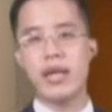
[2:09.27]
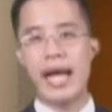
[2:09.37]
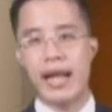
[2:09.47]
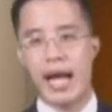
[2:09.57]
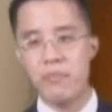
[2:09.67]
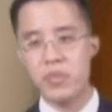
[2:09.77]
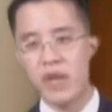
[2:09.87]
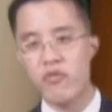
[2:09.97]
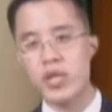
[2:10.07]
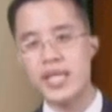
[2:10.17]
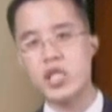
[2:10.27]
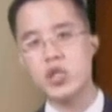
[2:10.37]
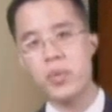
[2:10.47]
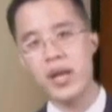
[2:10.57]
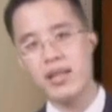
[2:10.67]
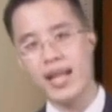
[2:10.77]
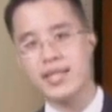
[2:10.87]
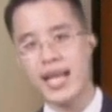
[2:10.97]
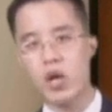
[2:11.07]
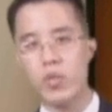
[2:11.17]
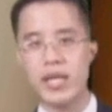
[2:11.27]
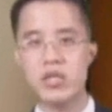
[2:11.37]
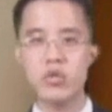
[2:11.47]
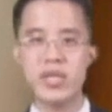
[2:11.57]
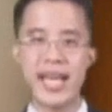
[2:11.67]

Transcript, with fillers: and have therefore needed to put in less equity to